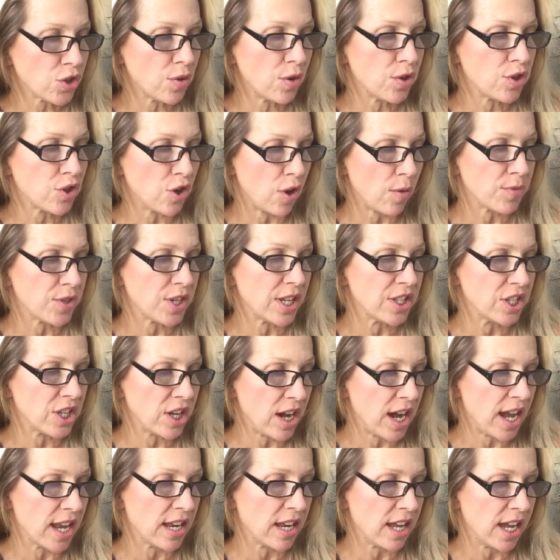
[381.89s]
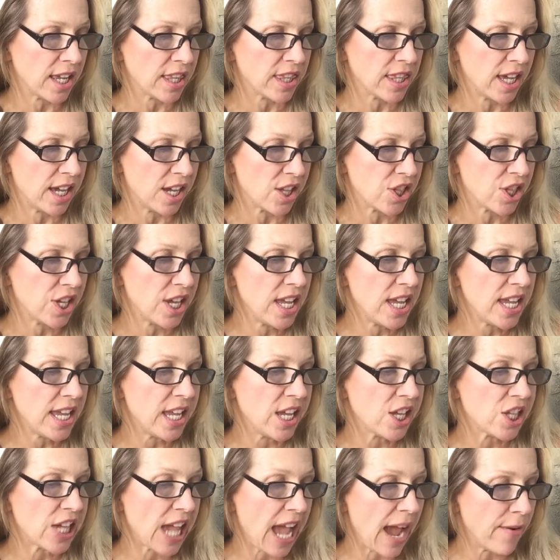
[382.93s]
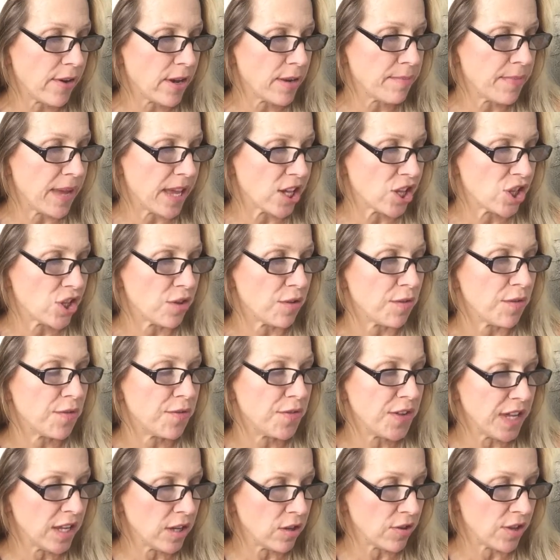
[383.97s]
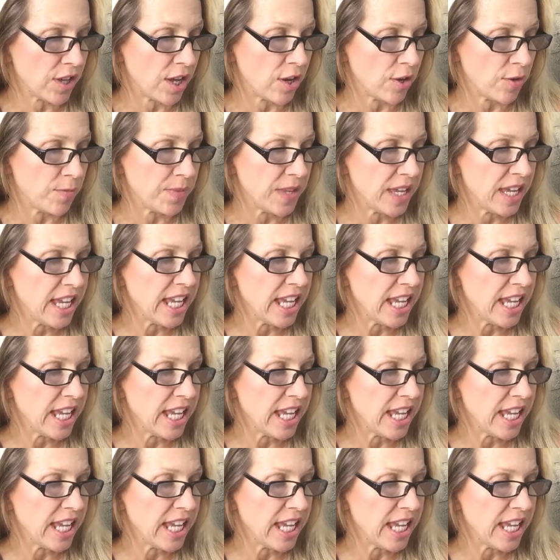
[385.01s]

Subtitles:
to adopt a diet like this is how it makes you feel, though.